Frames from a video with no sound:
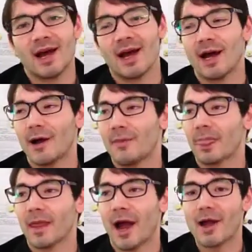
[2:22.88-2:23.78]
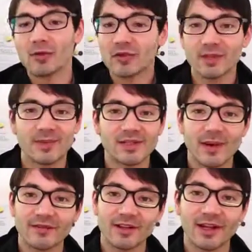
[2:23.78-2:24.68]
I originally missed
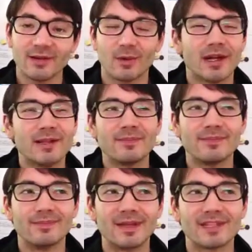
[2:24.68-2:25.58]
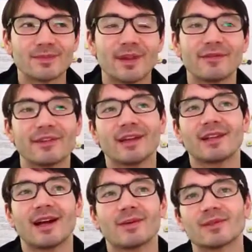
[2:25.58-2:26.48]
my flight. Well, I didn't miss my
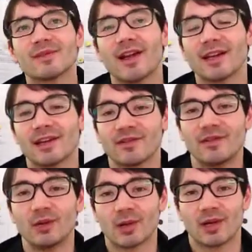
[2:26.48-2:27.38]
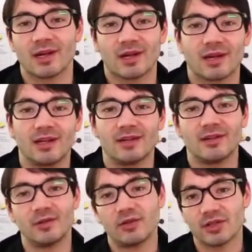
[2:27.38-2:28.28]
flight. I was flying out of Newark in
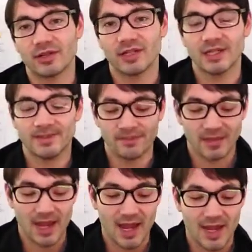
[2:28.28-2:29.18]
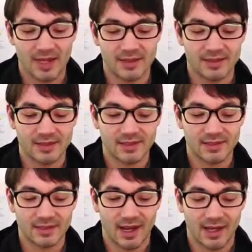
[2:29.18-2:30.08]
New Jersey, and
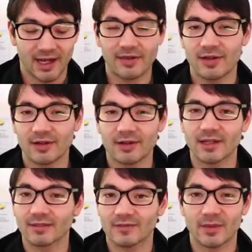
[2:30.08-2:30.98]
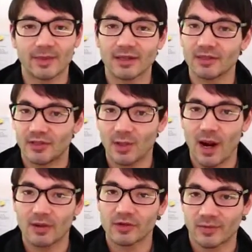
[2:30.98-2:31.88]
I got there like typically 2
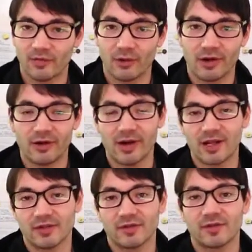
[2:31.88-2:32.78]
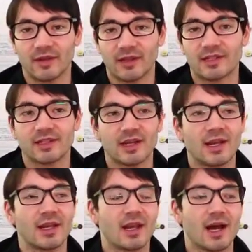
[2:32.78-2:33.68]
hours before international flights,
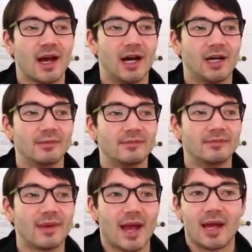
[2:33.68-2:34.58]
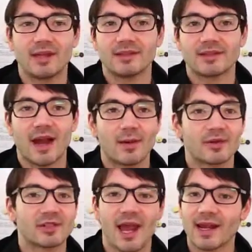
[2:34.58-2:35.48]
and I was
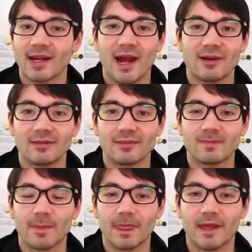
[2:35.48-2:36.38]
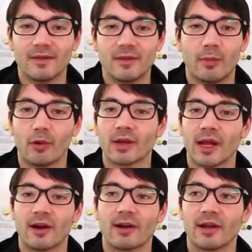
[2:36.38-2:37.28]
just hanging out in the
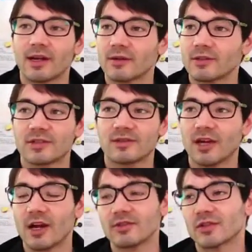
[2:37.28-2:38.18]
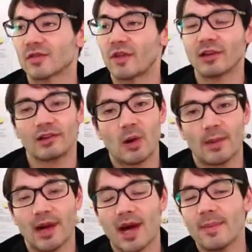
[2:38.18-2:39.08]
boarding area, and I was, just fiddling around
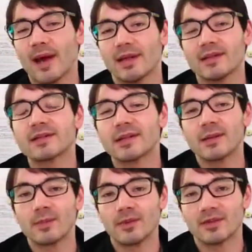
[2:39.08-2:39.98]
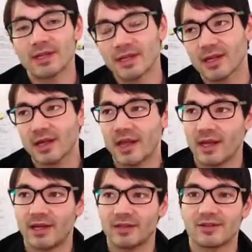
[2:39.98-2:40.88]
with my iPad, listening to music,
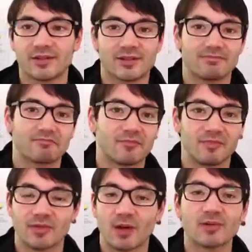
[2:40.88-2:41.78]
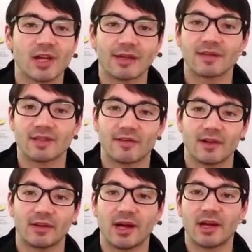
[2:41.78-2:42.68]
and just checking stuff
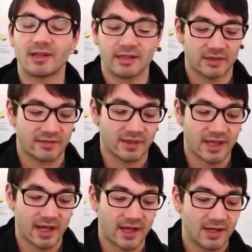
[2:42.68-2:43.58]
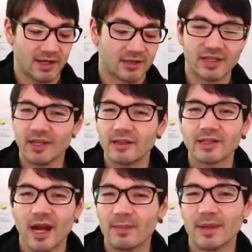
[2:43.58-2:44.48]
online and stuff like that. Just killing
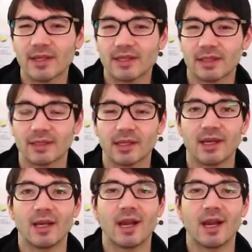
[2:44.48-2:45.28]
time, basically.